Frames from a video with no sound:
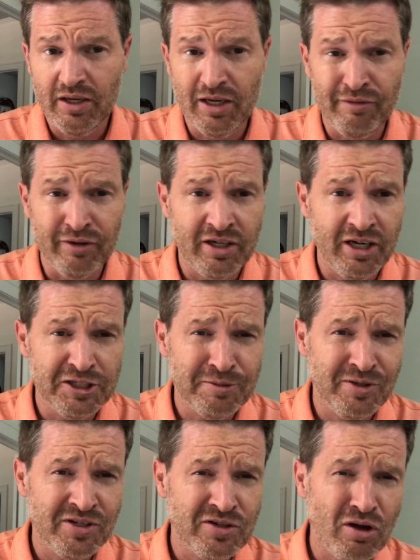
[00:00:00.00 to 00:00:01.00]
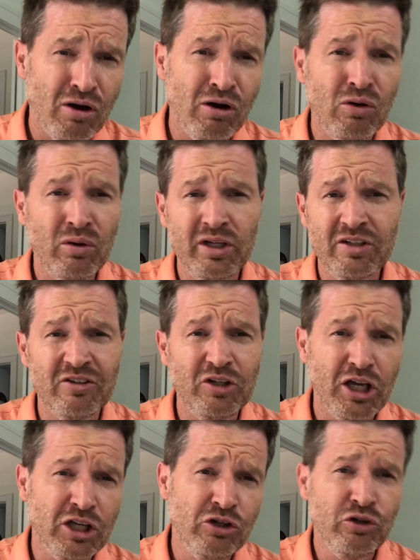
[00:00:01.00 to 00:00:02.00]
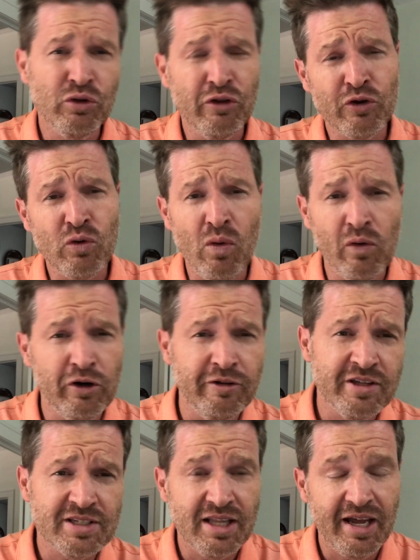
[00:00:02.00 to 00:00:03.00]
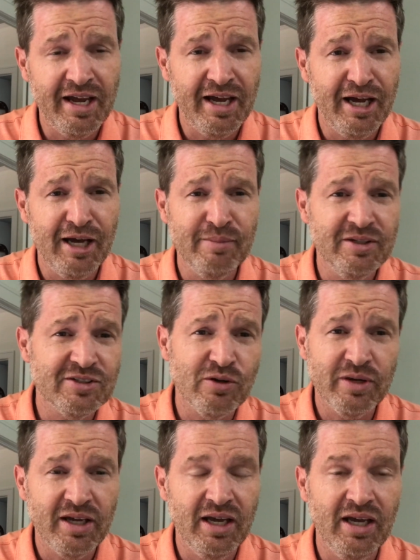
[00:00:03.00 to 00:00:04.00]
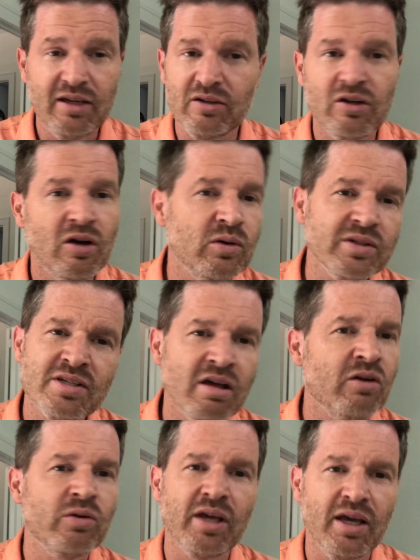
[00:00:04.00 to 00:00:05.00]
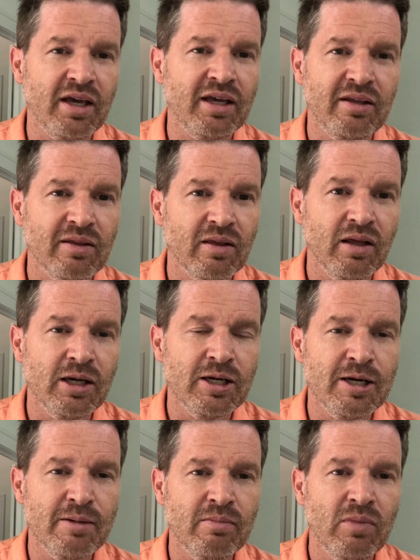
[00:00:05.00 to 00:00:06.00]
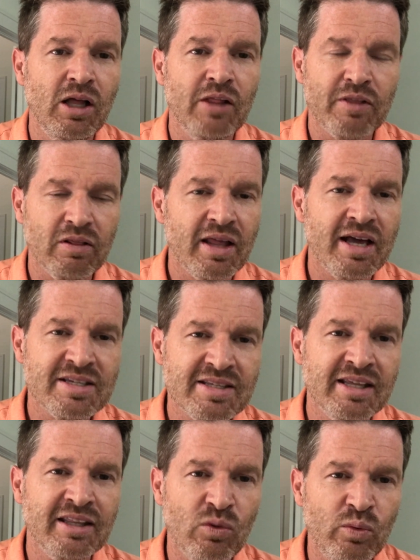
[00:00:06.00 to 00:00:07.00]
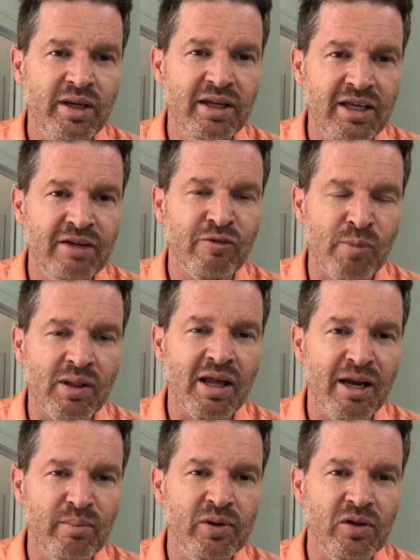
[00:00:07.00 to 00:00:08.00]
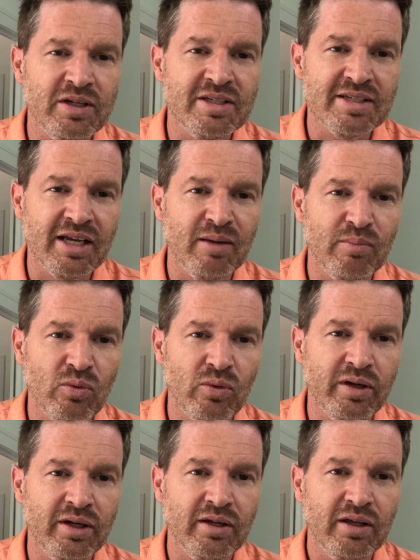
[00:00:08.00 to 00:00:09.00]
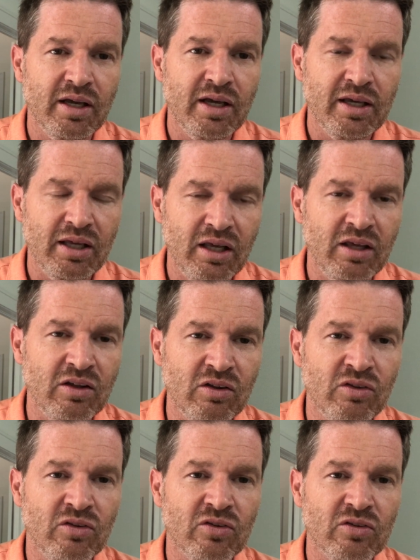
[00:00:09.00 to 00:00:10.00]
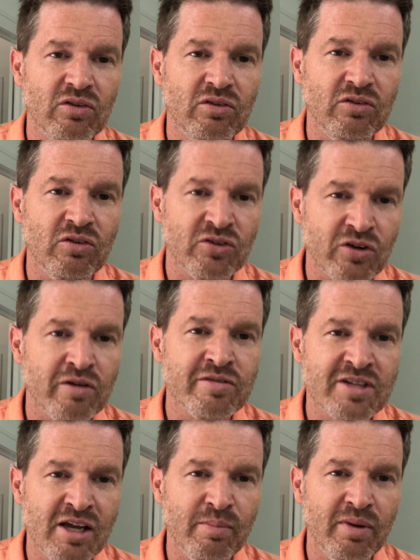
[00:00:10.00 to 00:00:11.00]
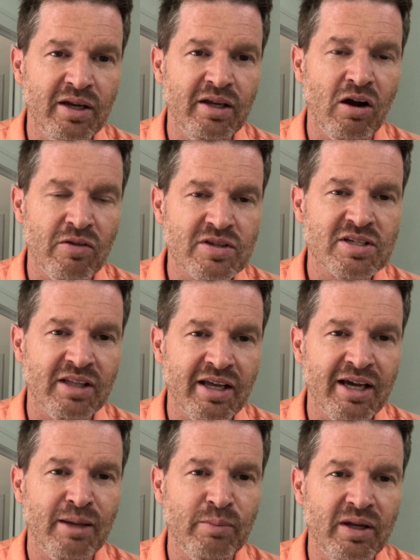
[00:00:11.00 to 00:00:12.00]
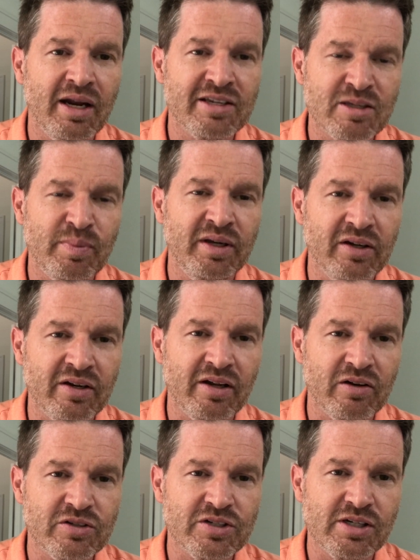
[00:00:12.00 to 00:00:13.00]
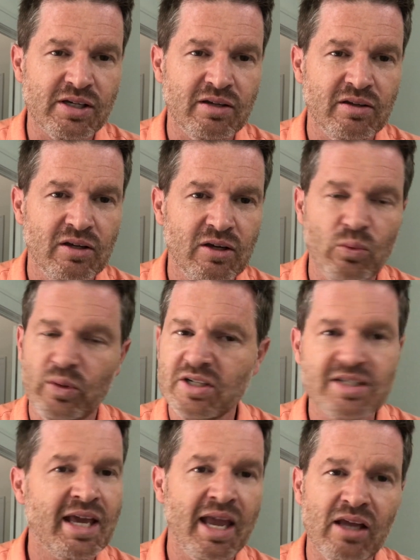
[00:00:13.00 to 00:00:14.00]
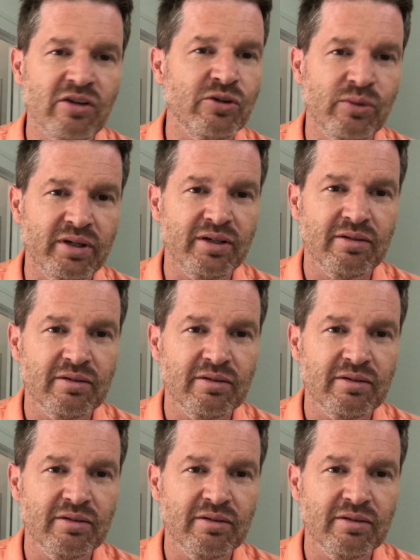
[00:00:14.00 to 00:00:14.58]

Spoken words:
Now, if a customer says, oh, can you do it on the corner of the slab? It's okay. No, it's not okay. The last thing that we need from a liability standpoint is to serve somebody on the slab that has a peanut allergy. We just can't do it.